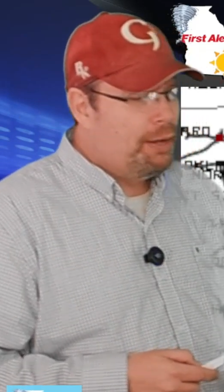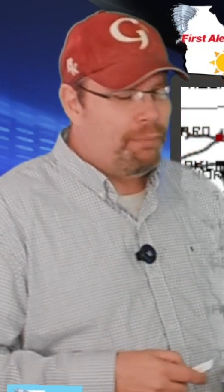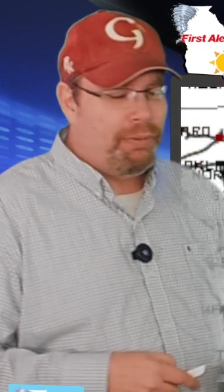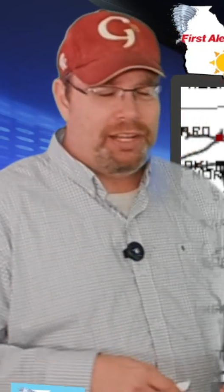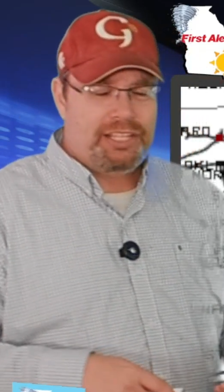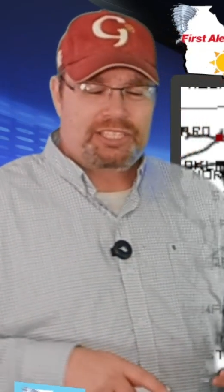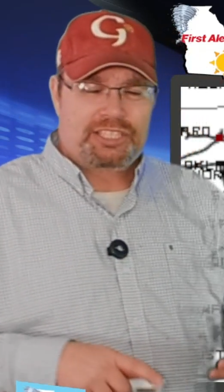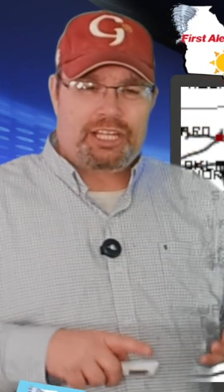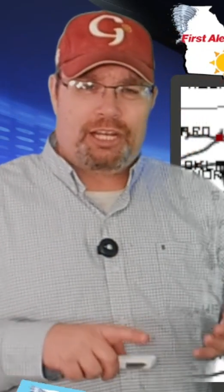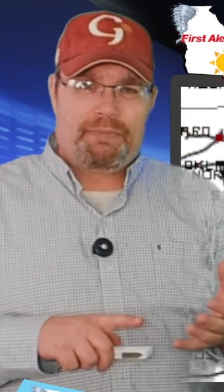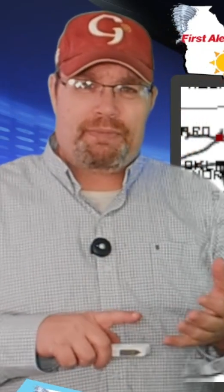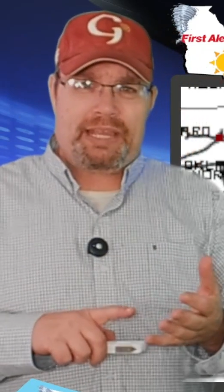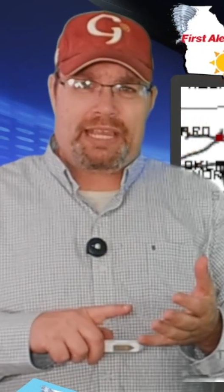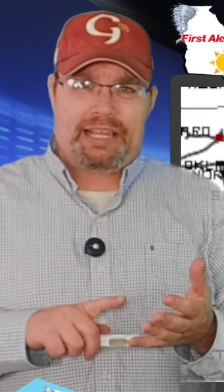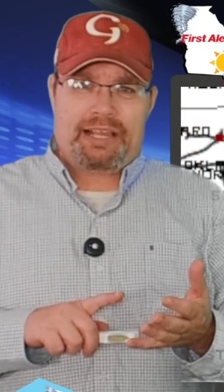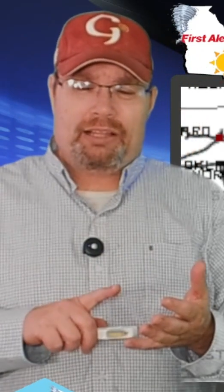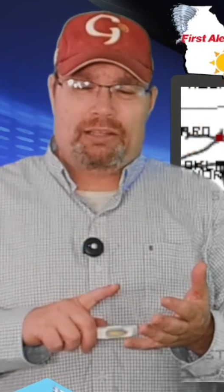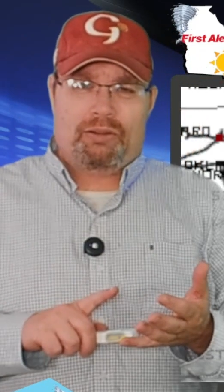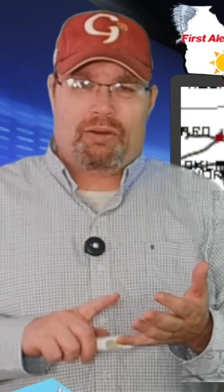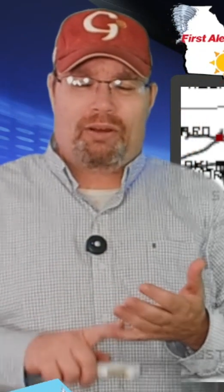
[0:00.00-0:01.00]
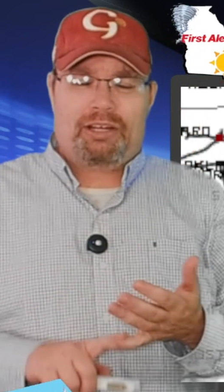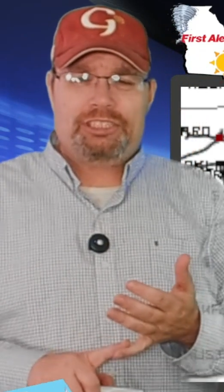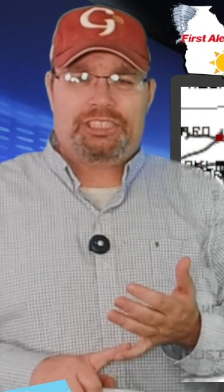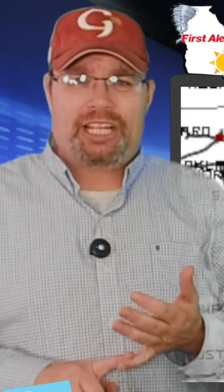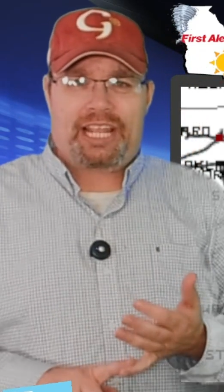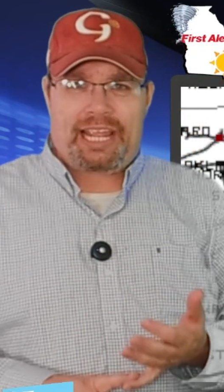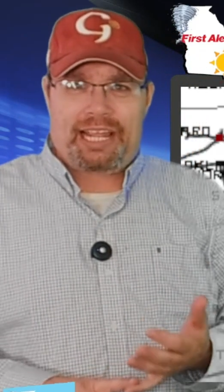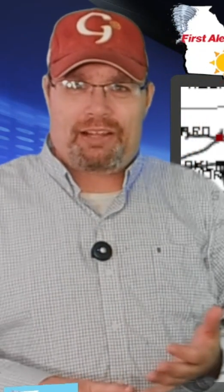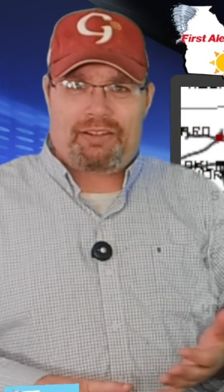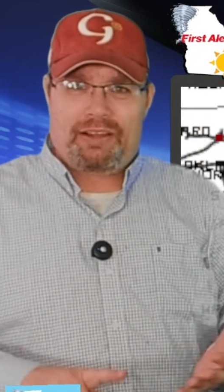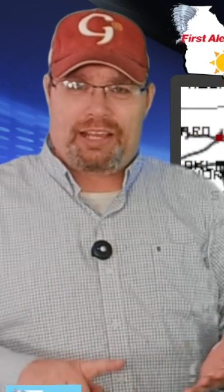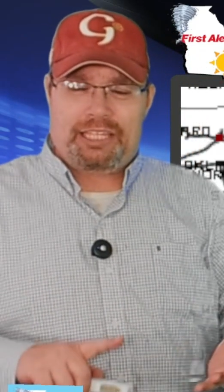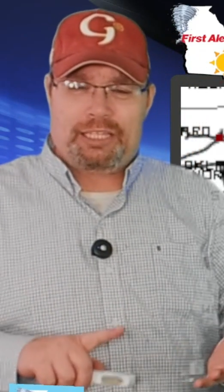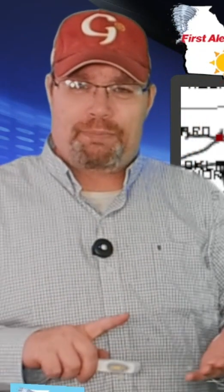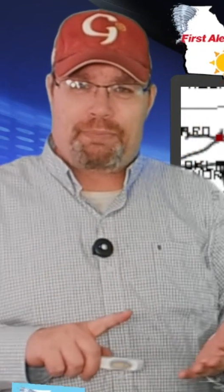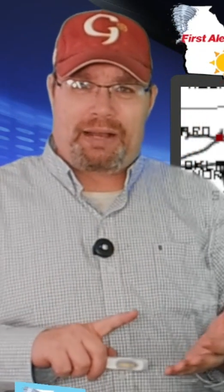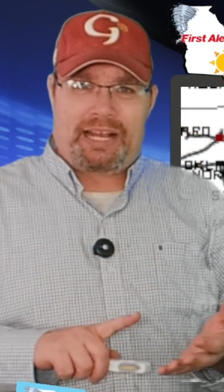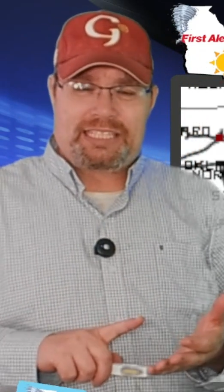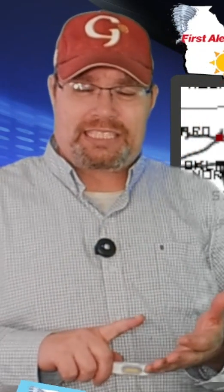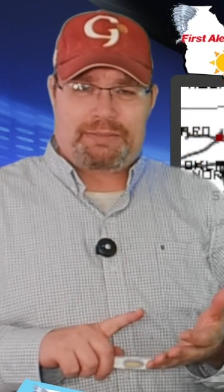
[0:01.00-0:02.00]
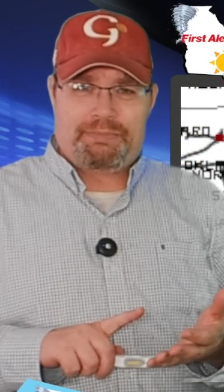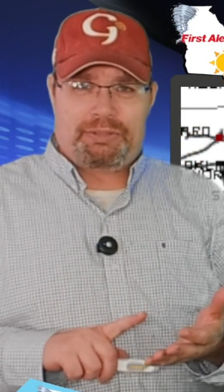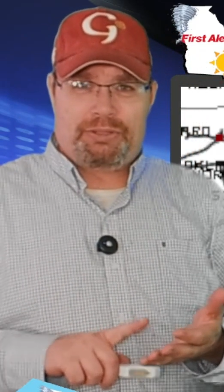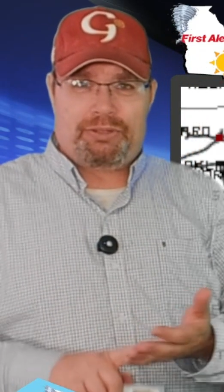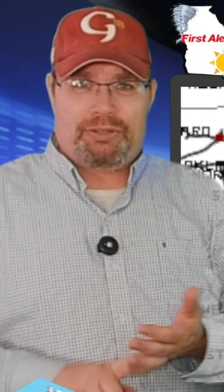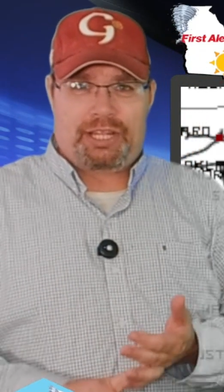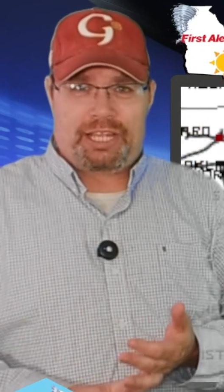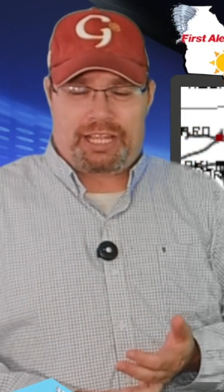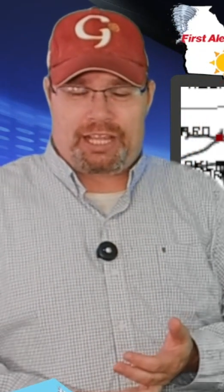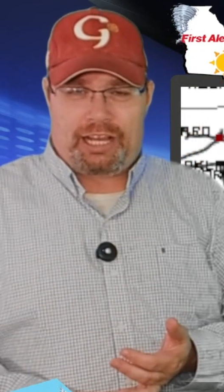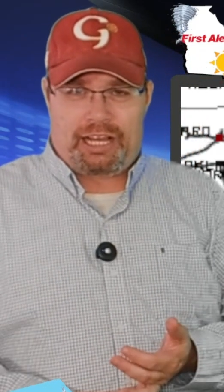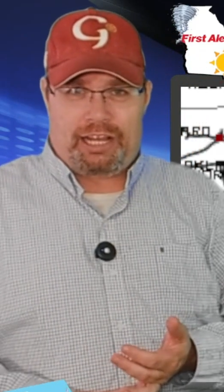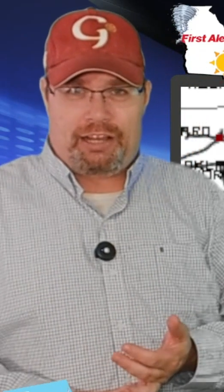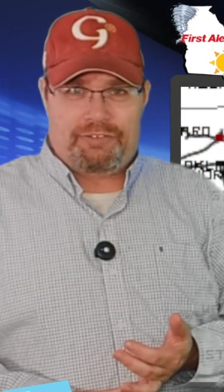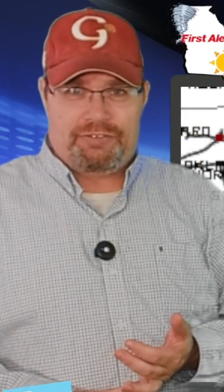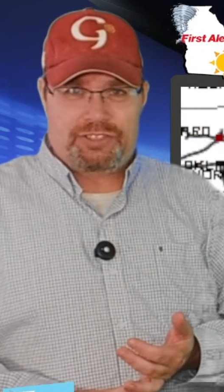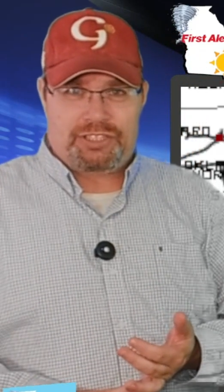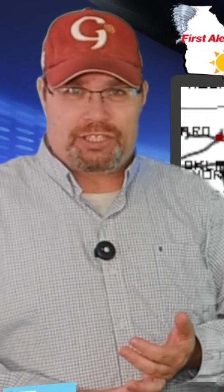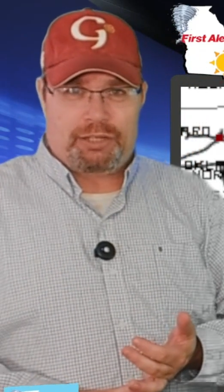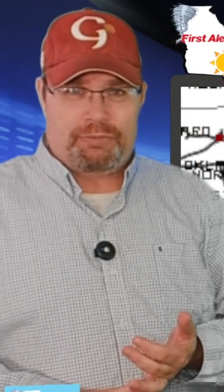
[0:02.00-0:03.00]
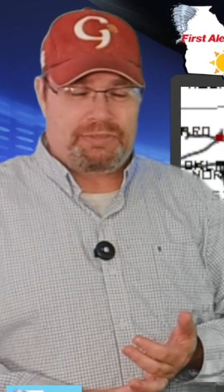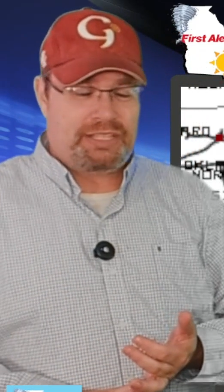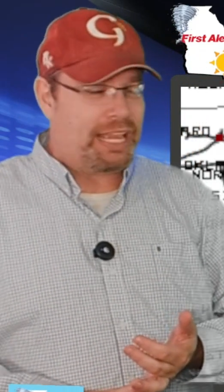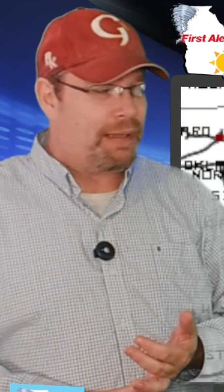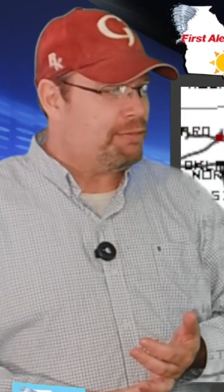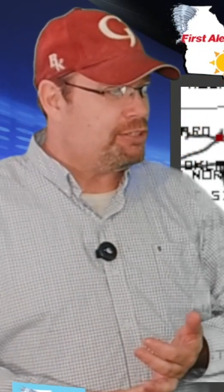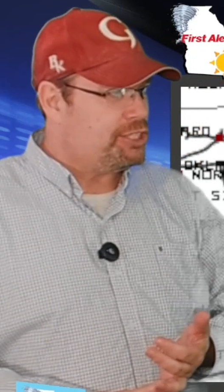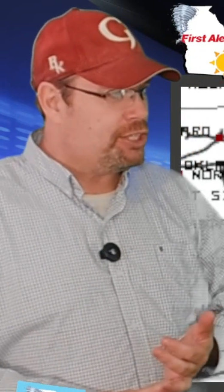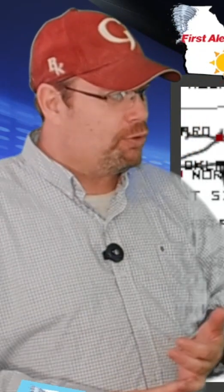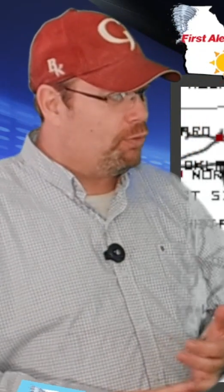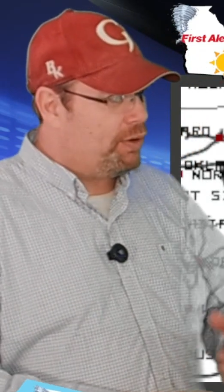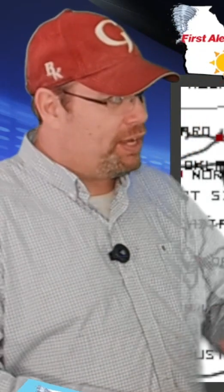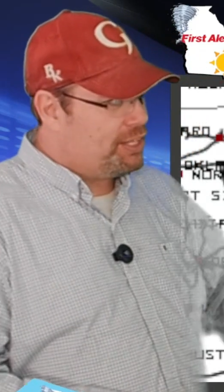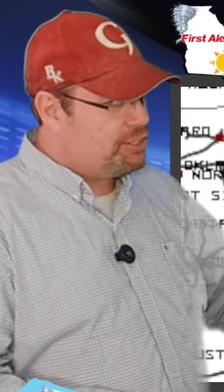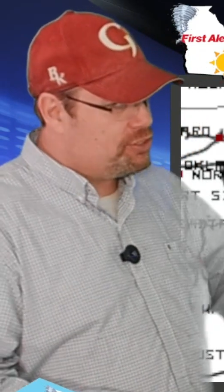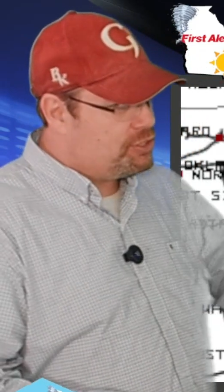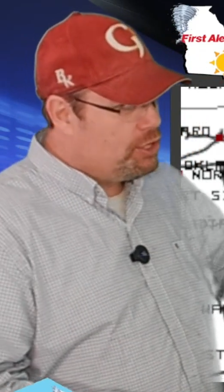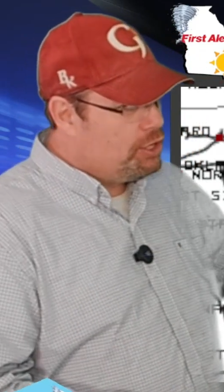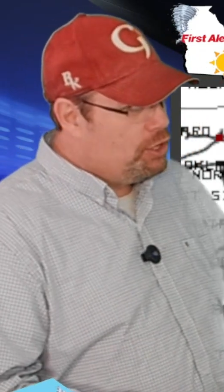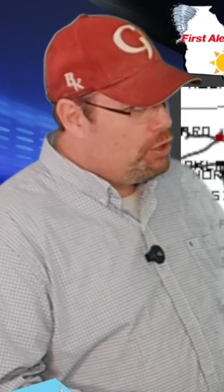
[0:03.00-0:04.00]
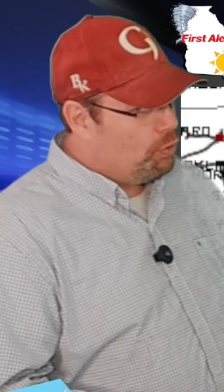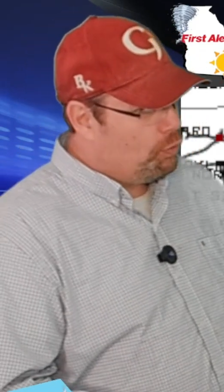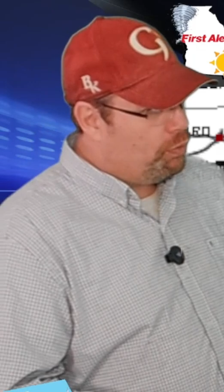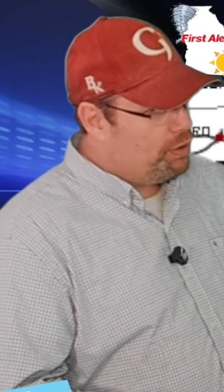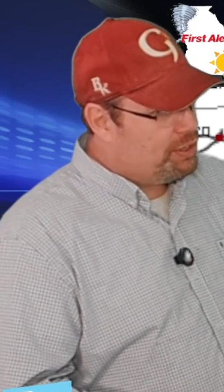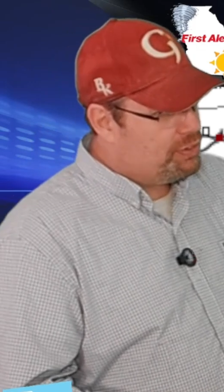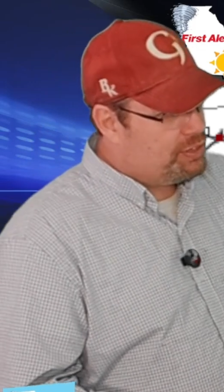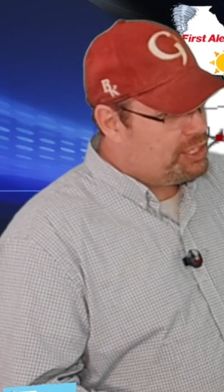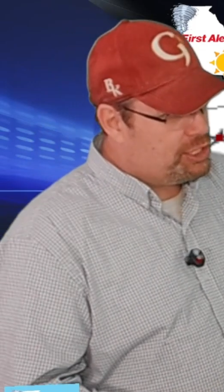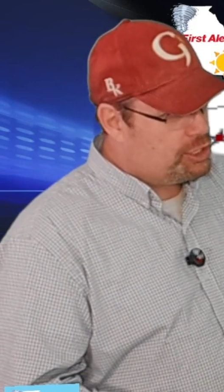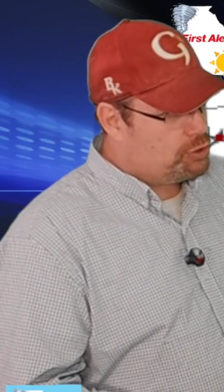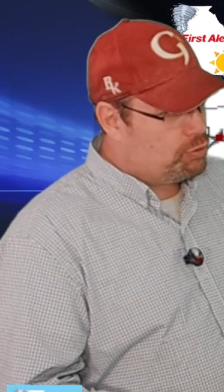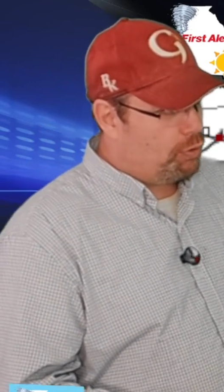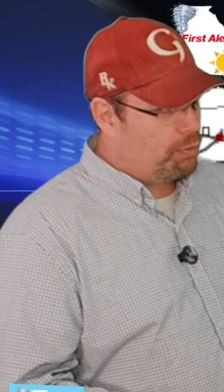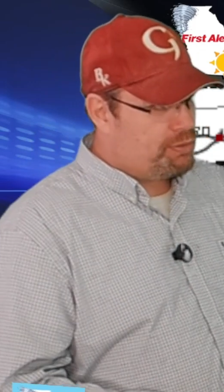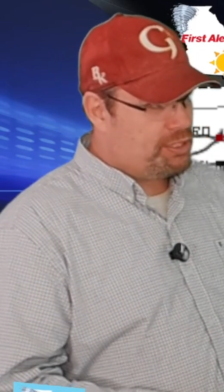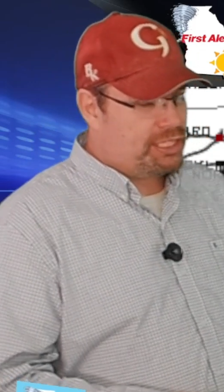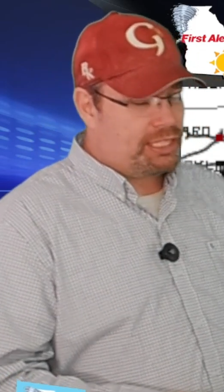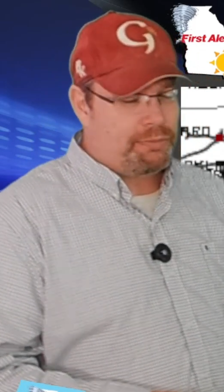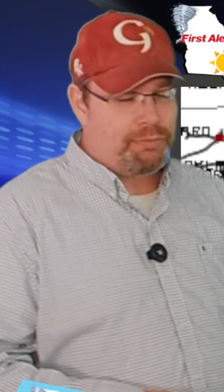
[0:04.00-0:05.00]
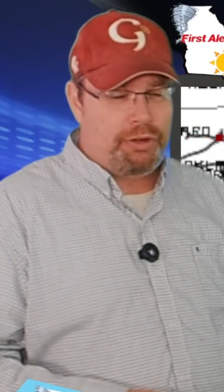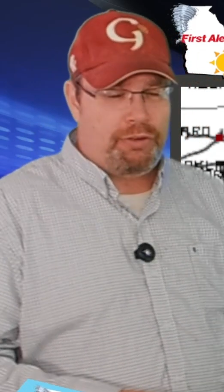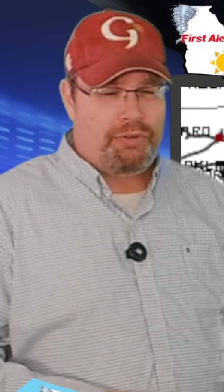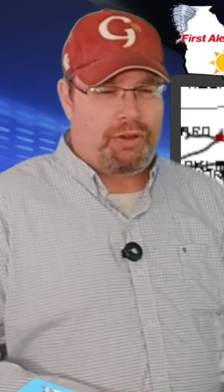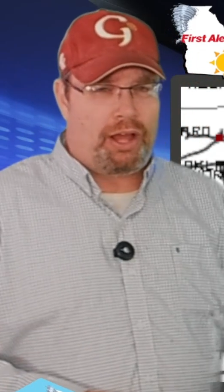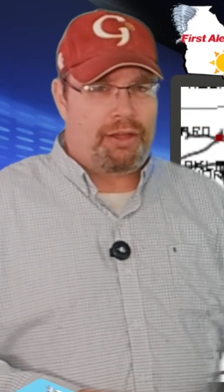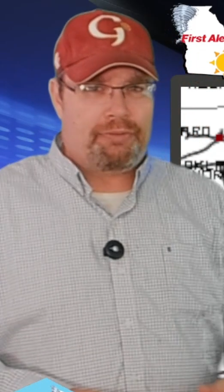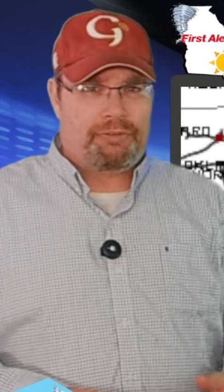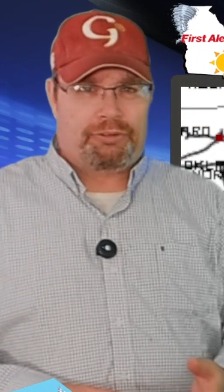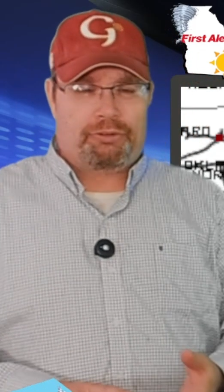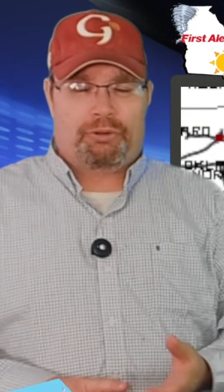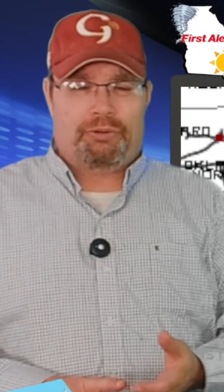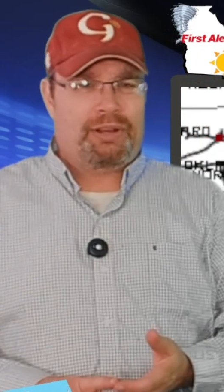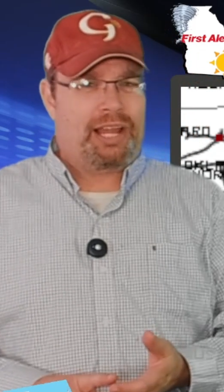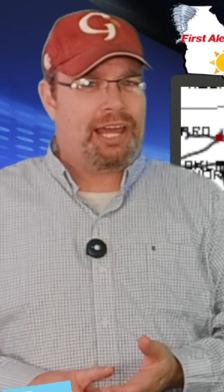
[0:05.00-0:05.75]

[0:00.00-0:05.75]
but it's going to be large hail and the possibility of some damaging winds with these storms as they move on through.